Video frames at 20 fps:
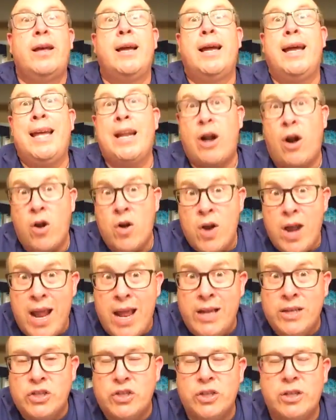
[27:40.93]
in our
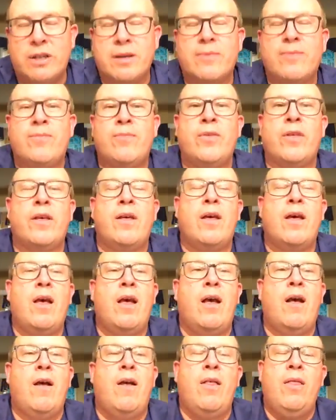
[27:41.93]
nation,
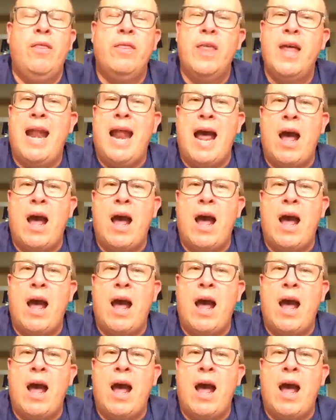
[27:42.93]
that